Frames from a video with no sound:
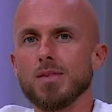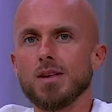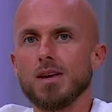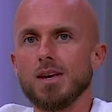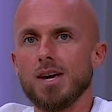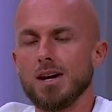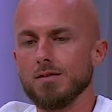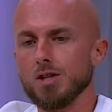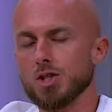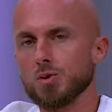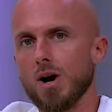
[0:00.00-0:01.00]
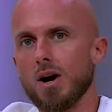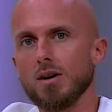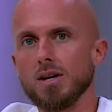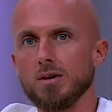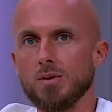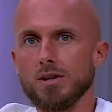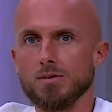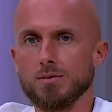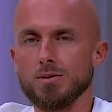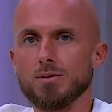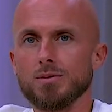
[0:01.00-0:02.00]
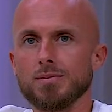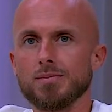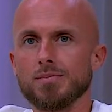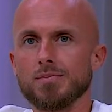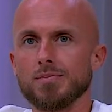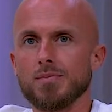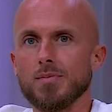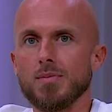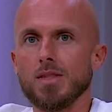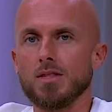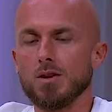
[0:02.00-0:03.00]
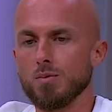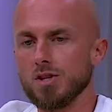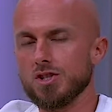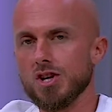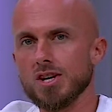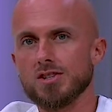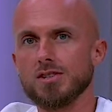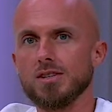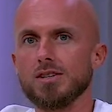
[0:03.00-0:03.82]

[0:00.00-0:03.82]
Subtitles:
every trial He went through, the rejection,